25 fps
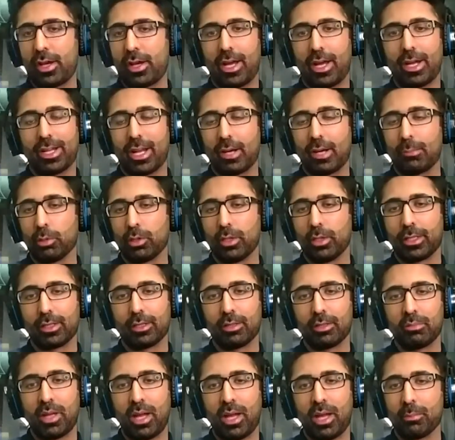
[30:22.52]
not to get political,
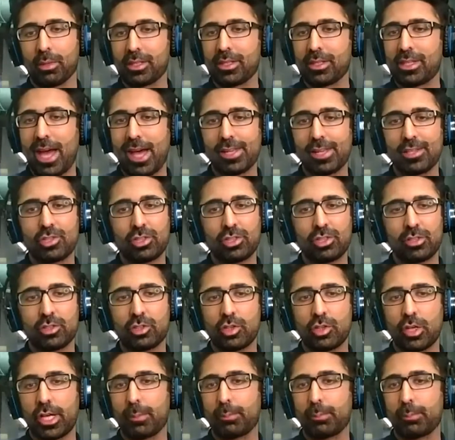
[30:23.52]
man, but that is just
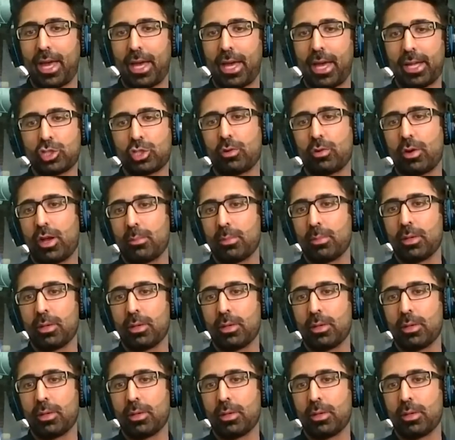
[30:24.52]
straight up cash grab.